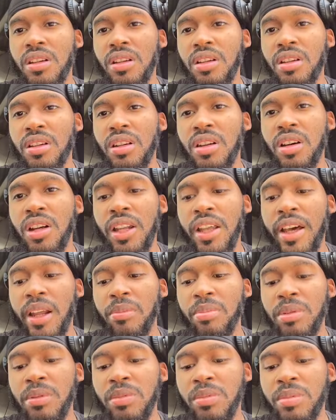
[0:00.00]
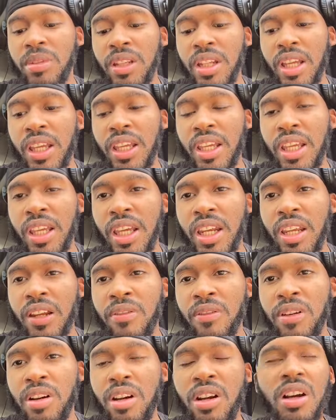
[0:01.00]
You know, a lot of people be like, yeah, they
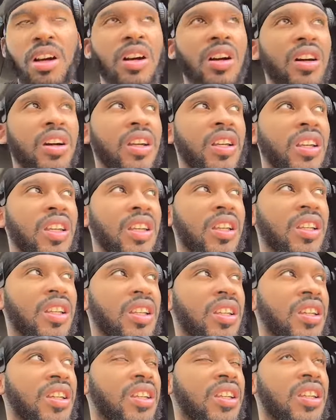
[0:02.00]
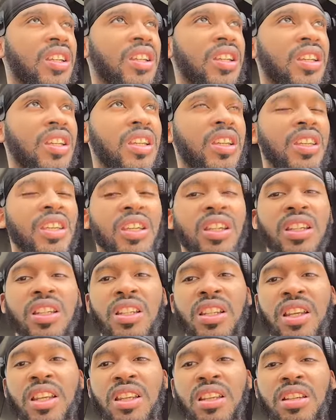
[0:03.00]
run hard, yeah,
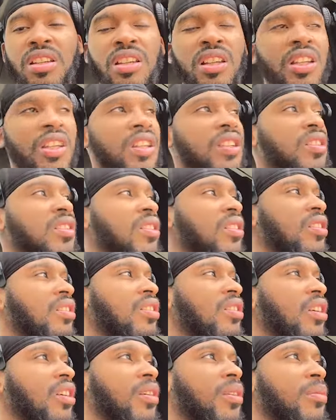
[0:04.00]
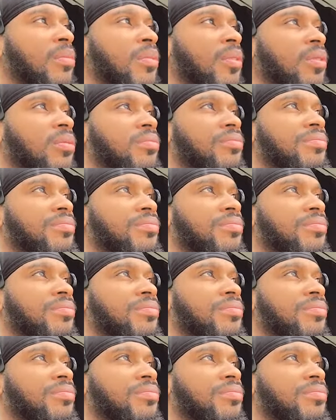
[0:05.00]
and this and the third, but,